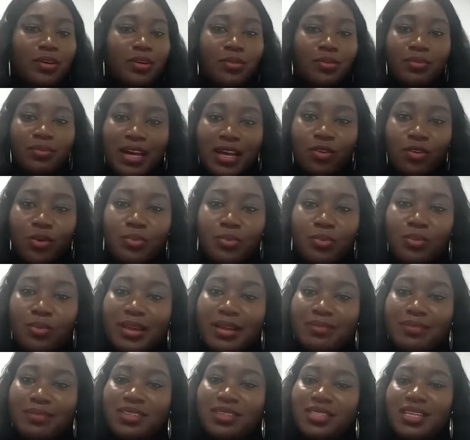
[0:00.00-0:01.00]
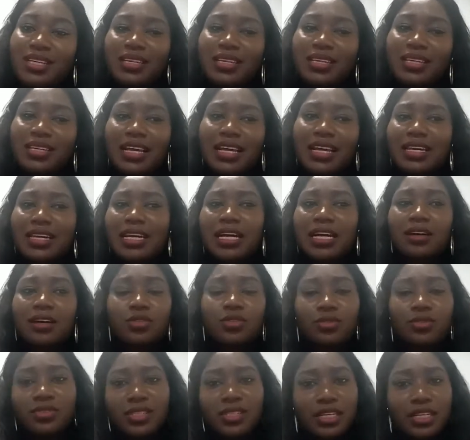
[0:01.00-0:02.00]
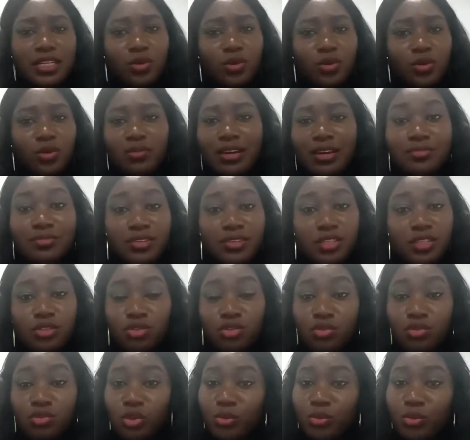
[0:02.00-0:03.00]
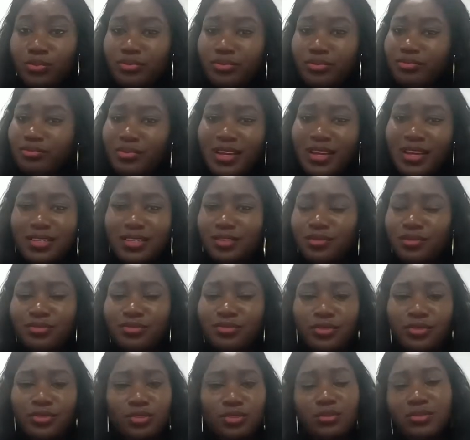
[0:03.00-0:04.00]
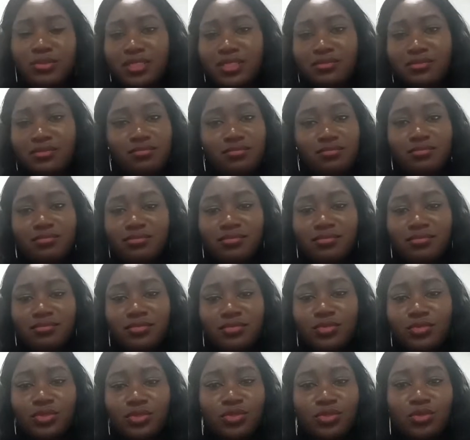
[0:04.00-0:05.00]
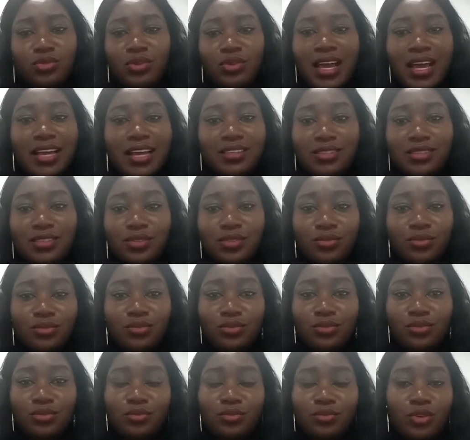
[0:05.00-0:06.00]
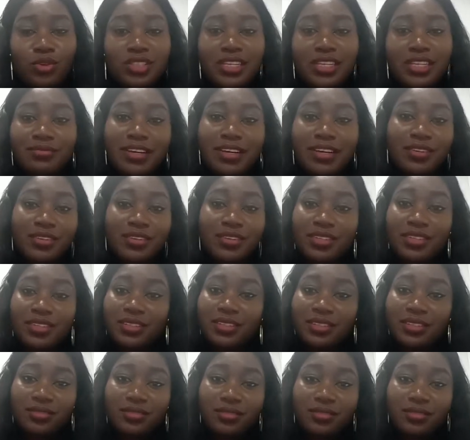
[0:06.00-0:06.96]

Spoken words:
backup, or probably send an account officer to come and visit you up, asking you for some, to ask you whatever you need.